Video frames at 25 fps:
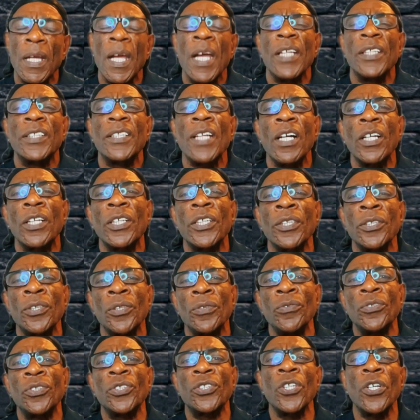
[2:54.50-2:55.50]
Duncan,
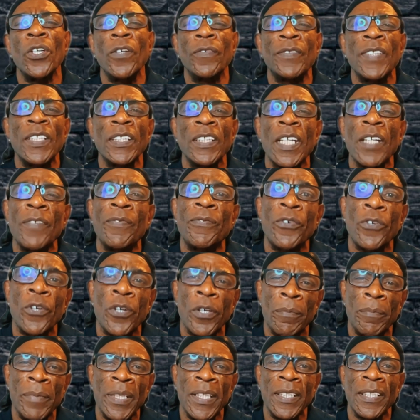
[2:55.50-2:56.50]
who served as a
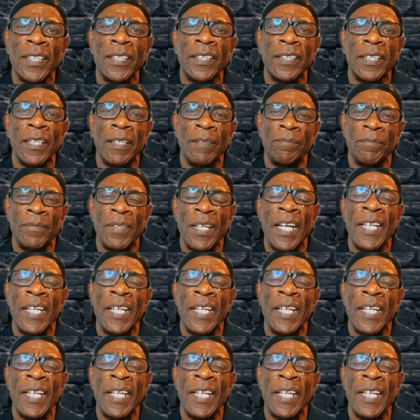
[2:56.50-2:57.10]
foreign minister